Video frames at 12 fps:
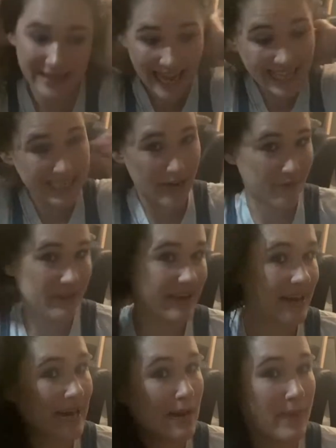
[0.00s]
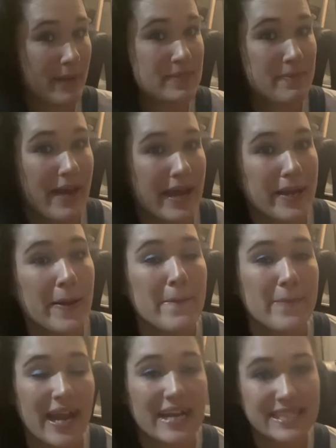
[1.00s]
that's everything I got in my ipsy bag,
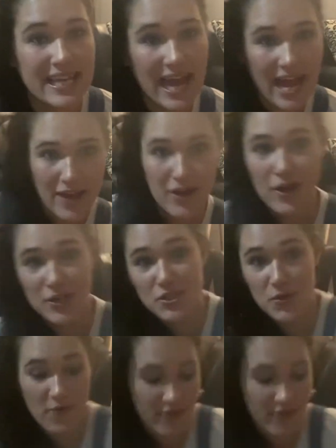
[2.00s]
but I did add on 2